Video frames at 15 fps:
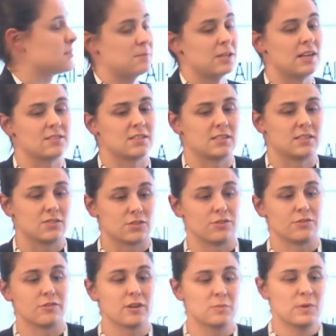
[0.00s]
Public Housing
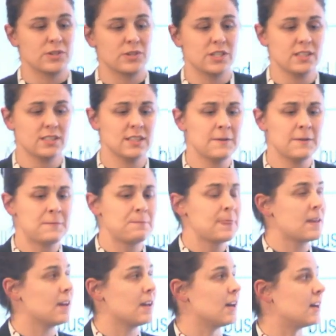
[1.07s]
Turnaround Project.
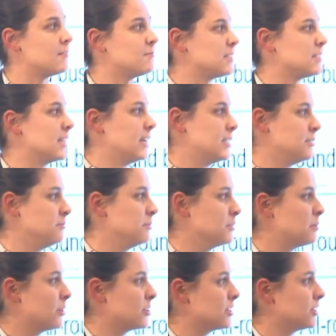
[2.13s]
It's actually been a
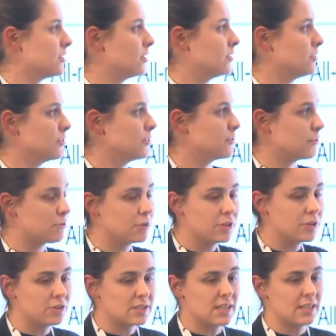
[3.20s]
project ongoing for 3
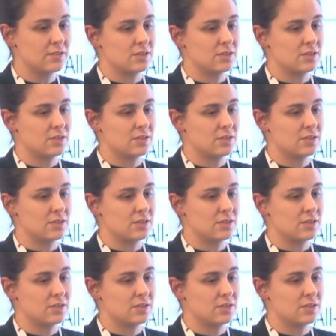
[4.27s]
years now.